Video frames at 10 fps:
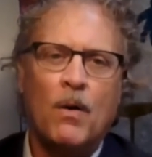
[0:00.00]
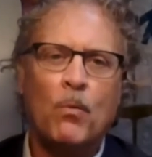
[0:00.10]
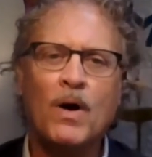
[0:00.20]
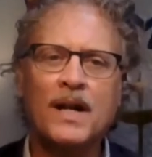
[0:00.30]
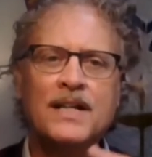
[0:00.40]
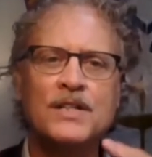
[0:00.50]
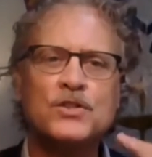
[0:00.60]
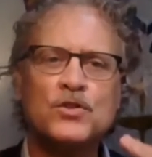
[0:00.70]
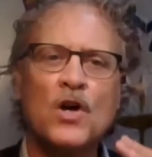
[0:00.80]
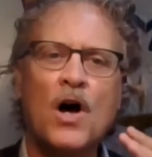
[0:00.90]
And what he
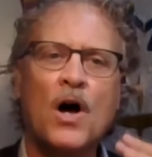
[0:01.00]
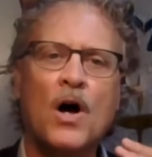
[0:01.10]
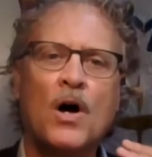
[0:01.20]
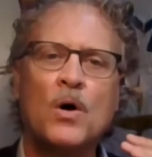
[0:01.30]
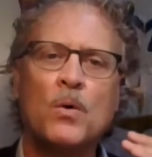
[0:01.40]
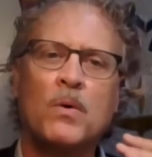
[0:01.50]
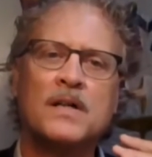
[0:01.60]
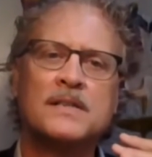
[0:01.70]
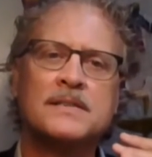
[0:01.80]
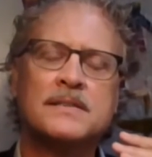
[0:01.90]
saw
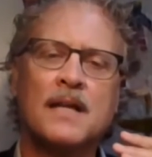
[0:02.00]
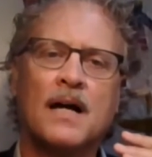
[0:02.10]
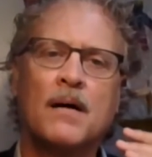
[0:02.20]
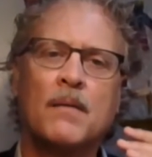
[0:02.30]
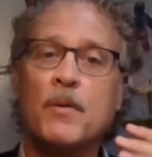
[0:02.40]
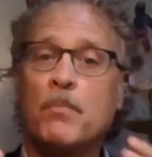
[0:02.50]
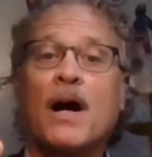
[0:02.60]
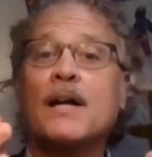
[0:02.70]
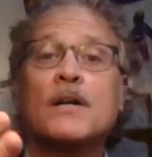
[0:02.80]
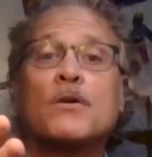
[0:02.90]
was the
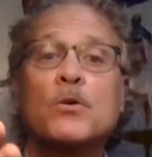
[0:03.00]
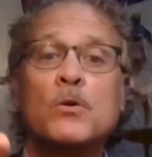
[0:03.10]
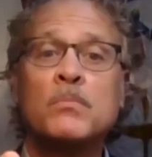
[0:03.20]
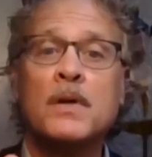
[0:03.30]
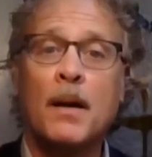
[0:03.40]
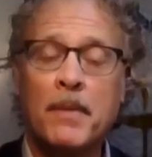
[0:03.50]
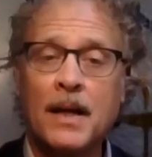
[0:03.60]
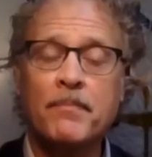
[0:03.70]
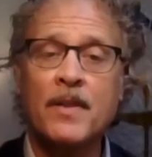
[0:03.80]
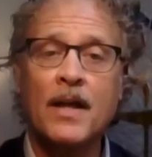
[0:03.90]
bride and groom
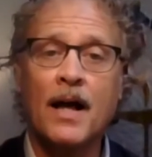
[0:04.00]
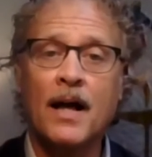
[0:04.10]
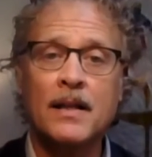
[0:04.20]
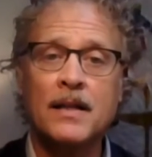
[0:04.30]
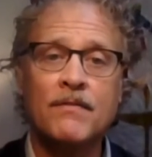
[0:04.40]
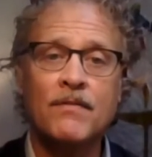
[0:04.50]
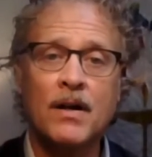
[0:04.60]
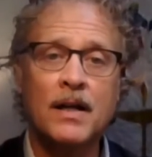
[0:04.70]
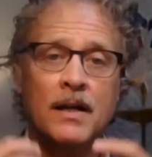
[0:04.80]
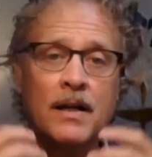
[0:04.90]
coming up the aisle in a
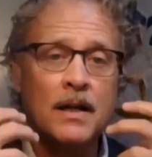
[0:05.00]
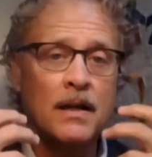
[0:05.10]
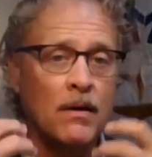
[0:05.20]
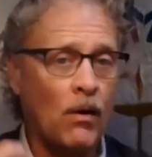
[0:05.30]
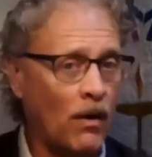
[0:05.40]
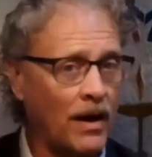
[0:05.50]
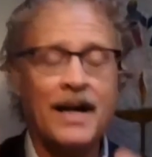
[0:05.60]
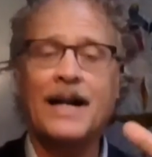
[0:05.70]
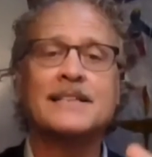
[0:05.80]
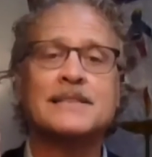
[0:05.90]
very
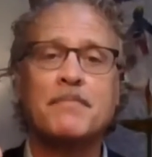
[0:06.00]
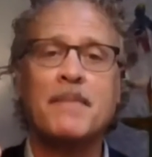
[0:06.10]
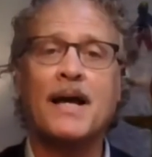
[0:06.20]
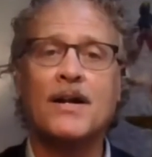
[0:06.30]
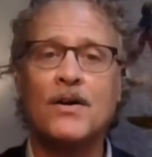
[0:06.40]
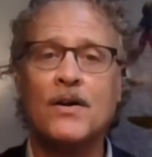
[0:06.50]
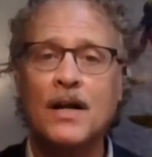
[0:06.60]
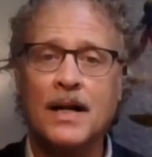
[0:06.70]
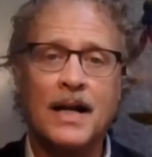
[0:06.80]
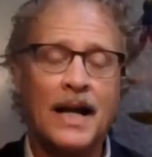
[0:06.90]
organized manner,
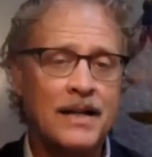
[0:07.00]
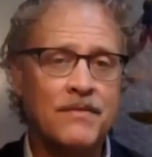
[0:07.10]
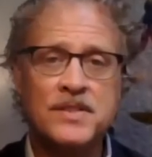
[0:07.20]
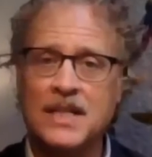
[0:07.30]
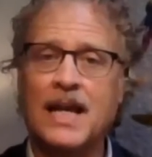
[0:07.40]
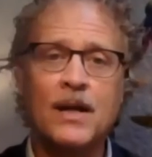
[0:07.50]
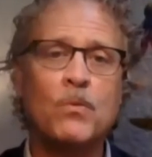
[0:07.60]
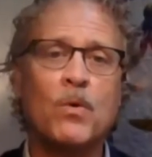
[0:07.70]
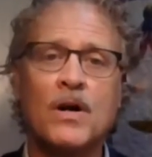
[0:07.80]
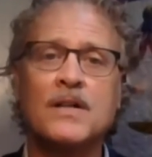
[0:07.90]
kind of saying
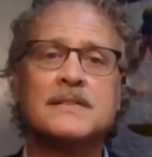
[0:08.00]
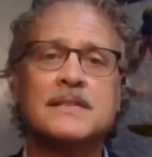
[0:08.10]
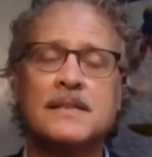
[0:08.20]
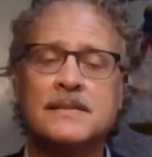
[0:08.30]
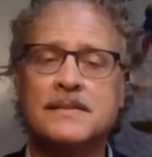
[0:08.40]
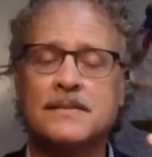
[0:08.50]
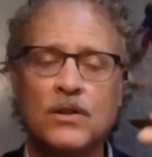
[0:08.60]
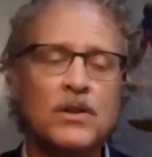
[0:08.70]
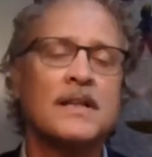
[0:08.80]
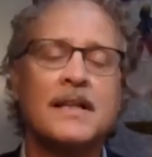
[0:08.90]
words that
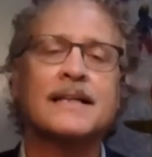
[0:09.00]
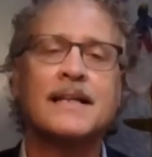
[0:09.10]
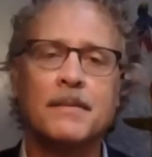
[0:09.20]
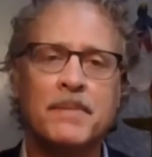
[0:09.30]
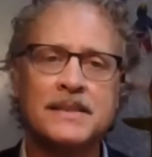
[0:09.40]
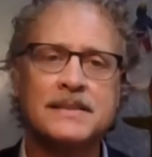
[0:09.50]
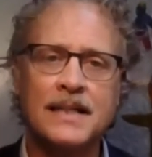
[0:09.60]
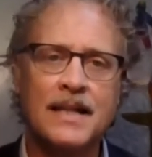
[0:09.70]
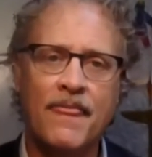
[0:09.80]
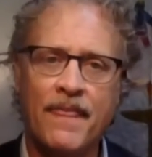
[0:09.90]
looked like they'd been
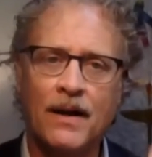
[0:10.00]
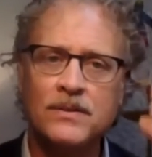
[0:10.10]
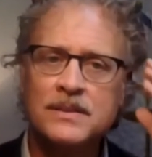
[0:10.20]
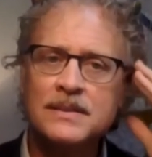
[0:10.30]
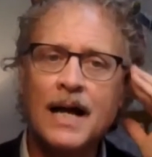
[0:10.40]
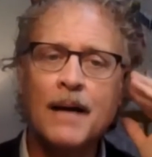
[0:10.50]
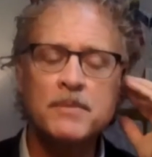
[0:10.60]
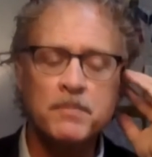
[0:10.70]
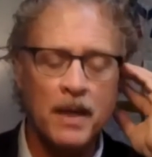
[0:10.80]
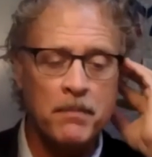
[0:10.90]
said 1,000
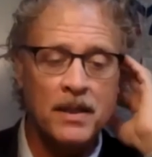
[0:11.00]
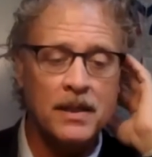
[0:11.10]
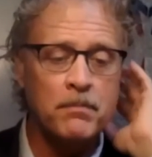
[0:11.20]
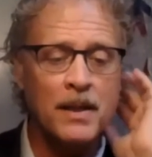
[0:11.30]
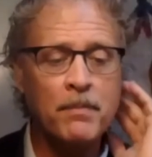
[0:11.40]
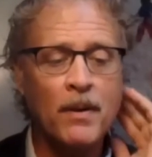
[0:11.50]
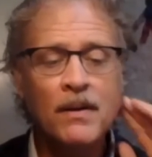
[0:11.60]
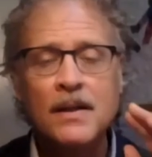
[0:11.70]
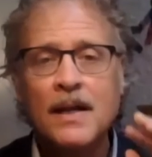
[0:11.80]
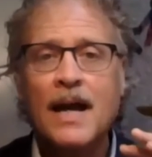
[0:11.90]
times by 1 million
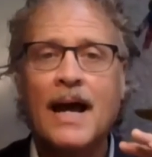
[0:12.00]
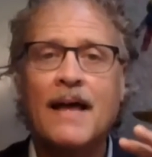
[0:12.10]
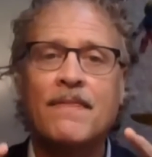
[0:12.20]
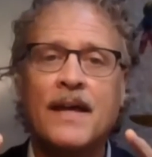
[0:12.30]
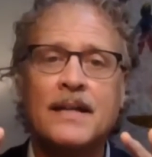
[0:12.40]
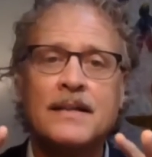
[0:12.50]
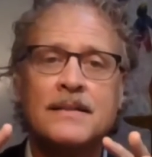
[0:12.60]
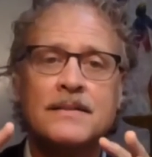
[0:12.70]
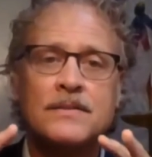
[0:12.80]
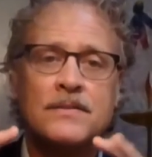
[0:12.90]
people, and then
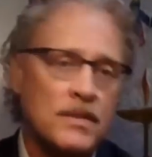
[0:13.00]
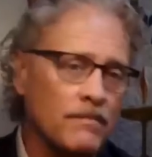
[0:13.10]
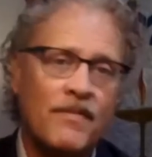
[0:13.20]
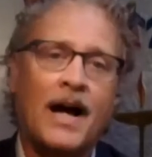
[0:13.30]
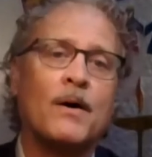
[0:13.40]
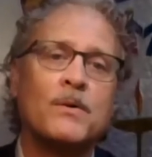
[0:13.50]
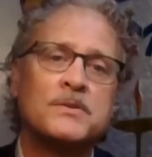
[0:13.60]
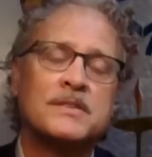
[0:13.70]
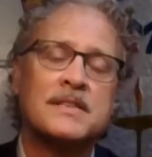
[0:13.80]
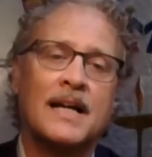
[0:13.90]
some
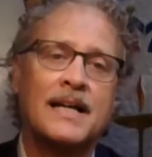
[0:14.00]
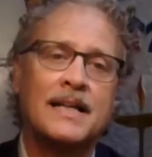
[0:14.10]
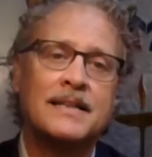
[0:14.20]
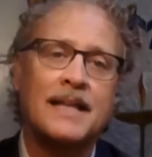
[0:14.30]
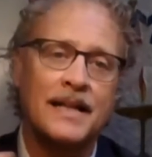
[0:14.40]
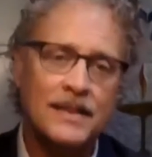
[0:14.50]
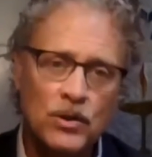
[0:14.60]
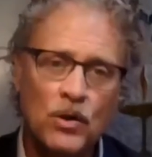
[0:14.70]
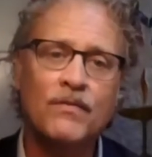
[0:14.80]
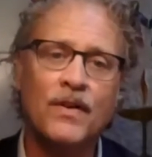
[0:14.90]
vows, and then
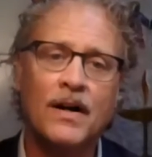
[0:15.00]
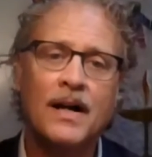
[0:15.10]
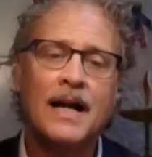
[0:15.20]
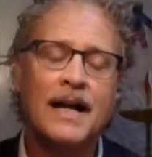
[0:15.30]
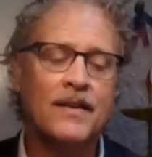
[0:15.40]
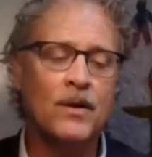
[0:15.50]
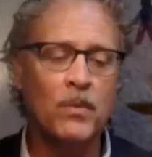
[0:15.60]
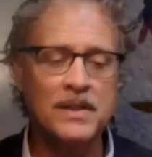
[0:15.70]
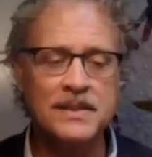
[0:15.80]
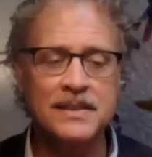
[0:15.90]
it's over. And there
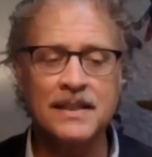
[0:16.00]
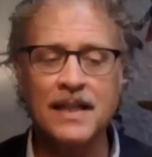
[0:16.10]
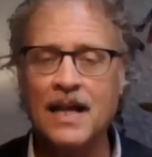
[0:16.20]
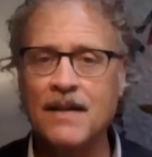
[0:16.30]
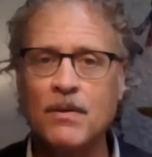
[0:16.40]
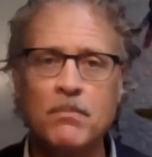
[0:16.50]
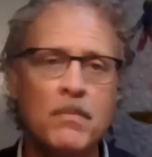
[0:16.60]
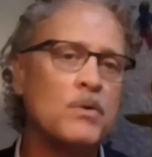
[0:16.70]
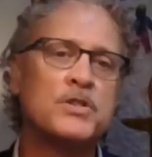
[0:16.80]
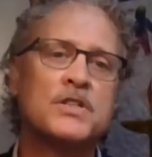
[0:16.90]
wasn't a lot of
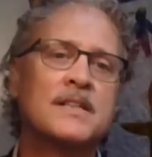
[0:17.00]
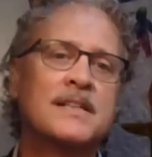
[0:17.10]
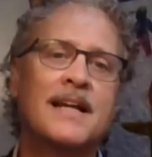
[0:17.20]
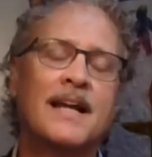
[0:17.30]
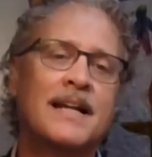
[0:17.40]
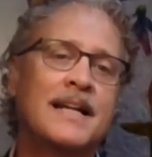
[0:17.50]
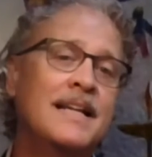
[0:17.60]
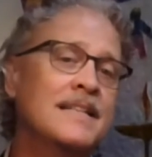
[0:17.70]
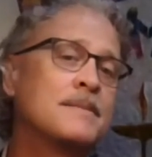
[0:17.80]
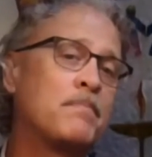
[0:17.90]
emotion. And in
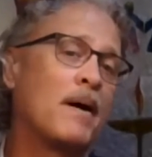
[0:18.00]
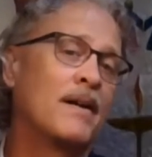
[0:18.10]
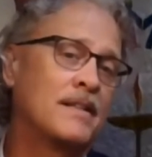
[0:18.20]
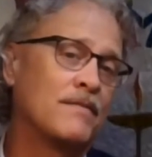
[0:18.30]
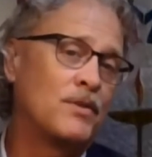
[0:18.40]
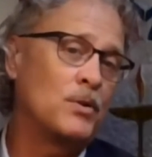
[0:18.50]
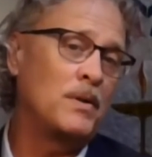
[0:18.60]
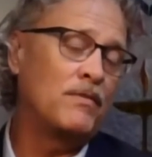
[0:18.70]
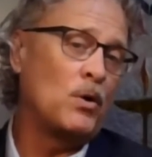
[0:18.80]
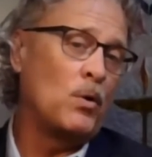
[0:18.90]
his point of
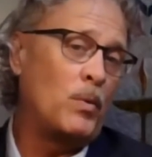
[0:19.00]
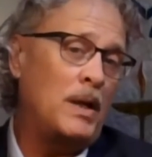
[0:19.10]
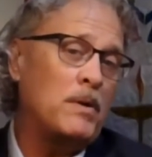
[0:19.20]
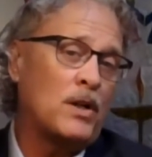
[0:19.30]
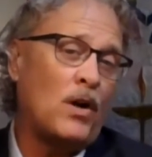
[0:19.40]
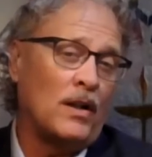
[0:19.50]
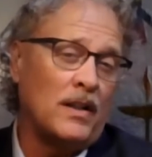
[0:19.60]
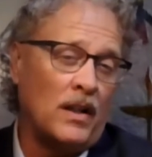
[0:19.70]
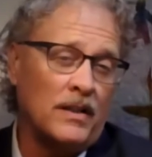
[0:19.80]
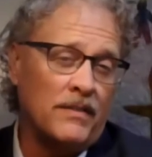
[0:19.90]
view, even though we would
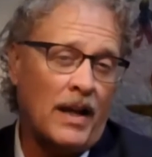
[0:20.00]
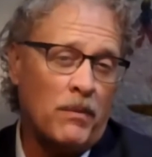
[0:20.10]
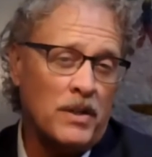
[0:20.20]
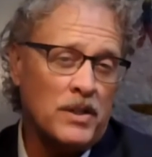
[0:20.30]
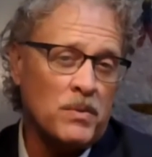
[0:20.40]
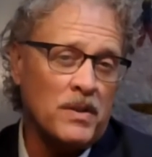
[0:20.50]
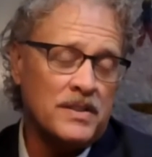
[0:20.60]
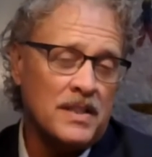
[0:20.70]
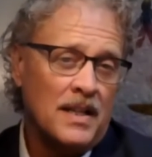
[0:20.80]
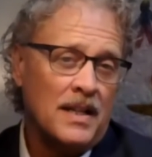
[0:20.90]
call all of that
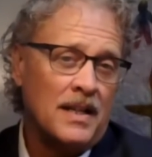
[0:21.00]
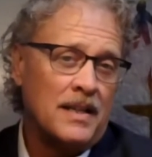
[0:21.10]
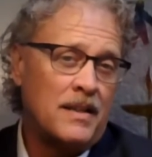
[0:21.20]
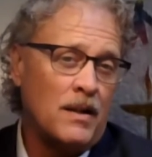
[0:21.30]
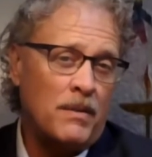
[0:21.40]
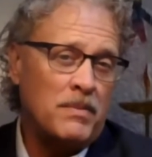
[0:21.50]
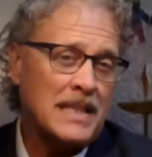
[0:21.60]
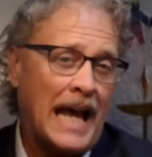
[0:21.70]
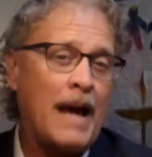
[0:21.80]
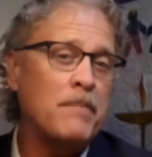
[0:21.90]
rituals, it
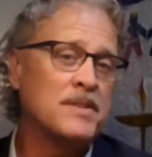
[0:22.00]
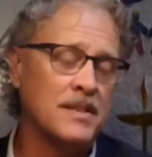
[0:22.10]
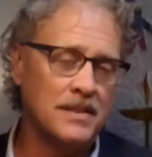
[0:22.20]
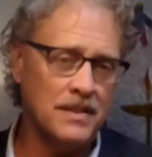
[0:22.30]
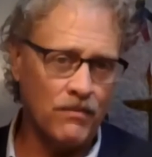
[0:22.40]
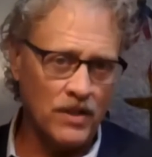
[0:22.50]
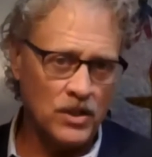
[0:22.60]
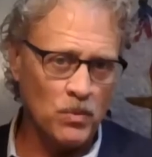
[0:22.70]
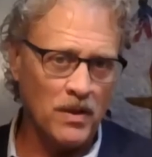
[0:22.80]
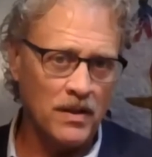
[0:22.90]
was absent of
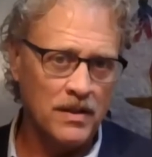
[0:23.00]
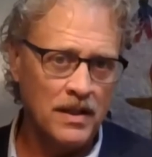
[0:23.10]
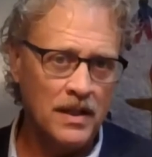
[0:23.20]
ritual.